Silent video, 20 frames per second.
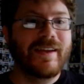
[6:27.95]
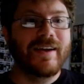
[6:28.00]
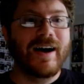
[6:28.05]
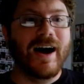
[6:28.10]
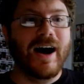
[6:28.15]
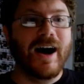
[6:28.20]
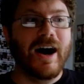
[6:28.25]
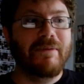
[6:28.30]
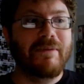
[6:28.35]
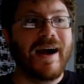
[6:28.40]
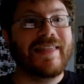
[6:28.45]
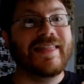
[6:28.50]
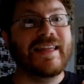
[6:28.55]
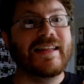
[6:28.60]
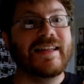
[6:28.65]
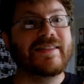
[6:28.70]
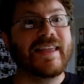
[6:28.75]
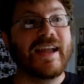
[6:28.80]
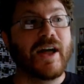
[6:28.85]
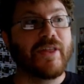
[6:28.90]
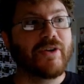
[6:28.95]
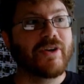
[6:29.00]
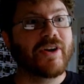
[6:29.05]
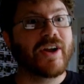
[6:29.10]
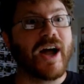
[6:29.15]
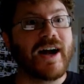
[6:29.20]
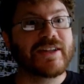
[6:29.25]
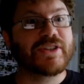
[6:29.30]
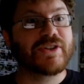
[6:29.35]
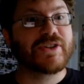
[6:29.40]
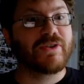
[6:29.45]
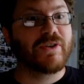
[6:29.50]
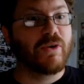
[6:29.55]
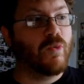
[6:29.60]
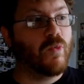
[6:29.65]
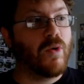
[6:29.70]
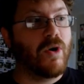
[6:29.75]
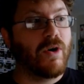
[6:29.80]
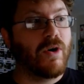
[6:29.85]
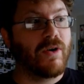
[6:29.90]
Um, I think the other gods are
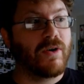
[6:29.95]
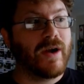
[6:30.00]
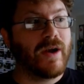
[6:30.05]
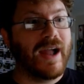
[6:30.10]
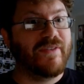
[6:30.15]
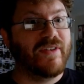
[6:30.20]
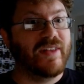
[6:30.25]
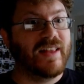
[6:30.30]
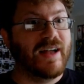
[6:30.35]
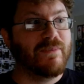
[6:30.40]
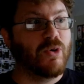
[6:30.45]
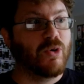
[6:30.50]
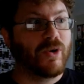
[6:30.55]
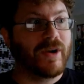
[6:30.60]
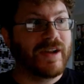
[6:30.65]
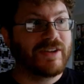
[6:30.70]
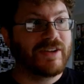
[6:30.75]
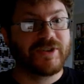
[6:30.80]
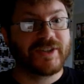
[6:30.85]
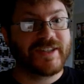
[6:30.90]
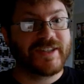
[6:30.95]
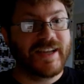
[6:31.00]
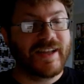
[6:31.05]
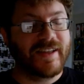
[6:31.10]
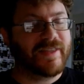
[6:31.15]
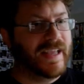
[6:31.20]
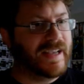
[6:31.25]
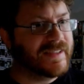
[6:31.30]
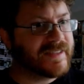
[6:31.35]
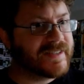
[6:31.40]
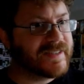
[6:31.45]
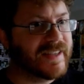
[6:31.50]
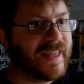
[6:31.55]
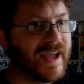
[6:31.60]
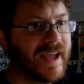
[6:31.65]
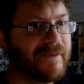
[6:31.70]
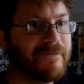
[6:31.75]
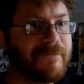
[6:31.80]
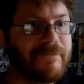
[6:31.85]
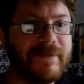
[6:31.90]
are have a lot more interesting things to
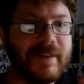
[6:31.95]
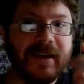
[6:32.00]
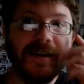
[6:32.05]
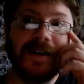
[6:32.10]
them.